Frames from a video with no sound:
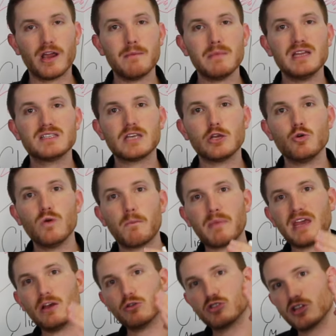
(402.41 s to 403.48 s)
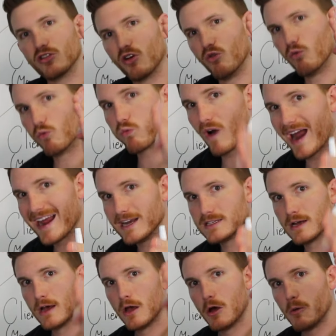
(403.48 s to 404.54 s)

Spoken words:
It means that you appeal to the right